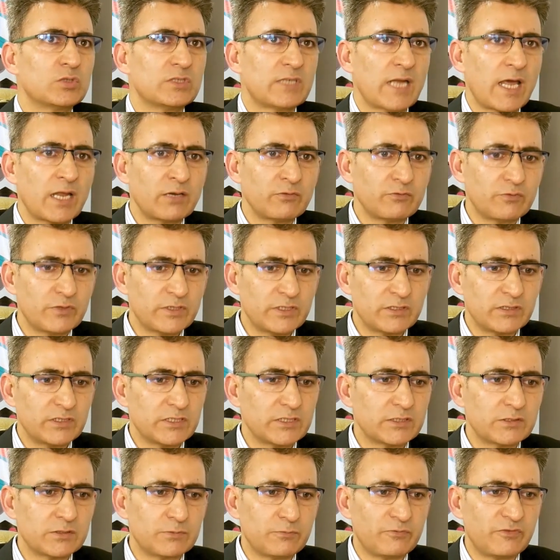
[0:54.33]
run within
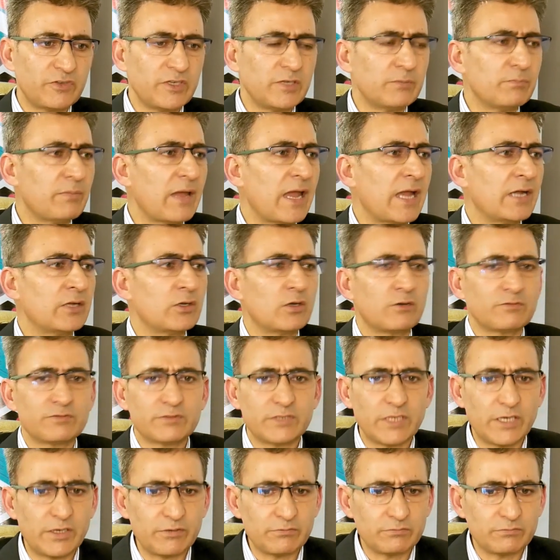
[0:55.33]
this fee band of say